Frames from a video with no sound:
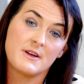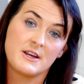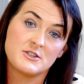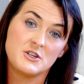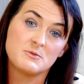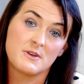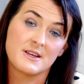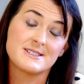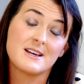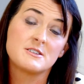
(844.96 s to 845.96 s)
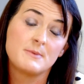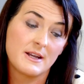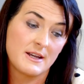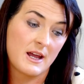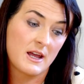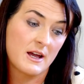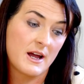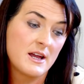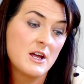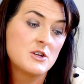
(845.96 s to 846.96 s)
issues with exacerbating
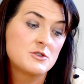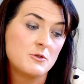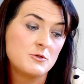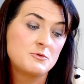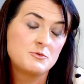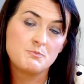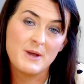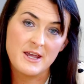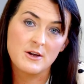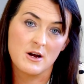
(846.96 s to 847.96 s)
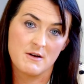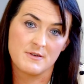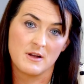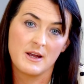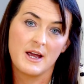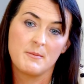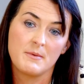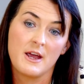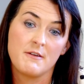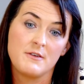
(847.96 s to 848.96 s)
AKI. So be careful
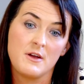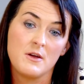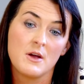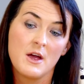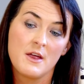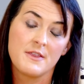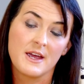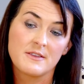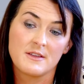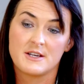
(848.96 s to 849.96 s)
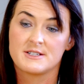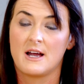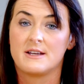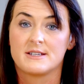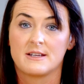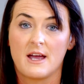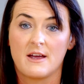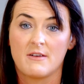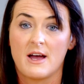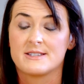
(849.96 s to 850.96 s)
if you think that a child has
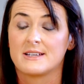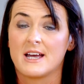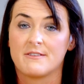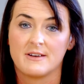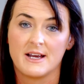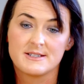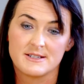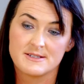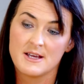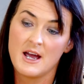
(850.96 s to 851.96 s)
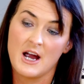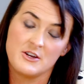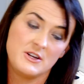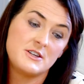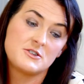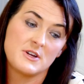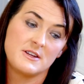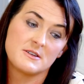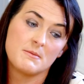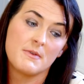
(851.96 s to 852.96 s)
encephalitis and you need to
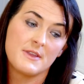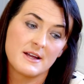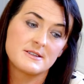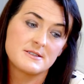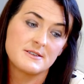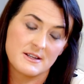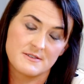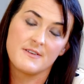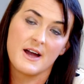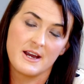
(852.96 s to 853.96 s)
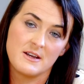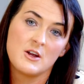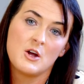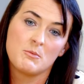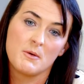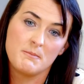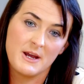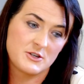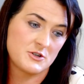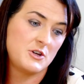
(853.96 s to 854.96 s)
treat them, that's fine, but
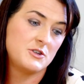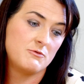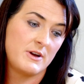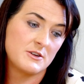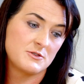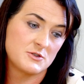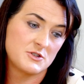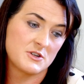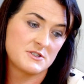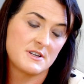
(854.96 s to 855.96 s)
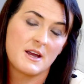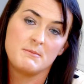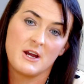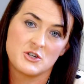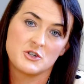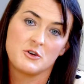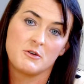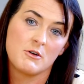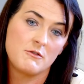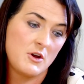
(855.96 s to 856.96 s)
make sure you renal dose adjust it and make sure you
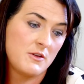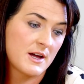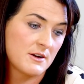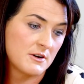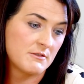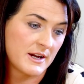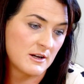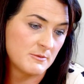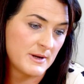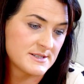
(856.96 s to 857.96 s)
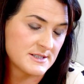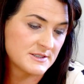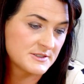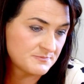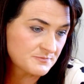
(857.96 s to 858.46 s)
review that on a regular basis.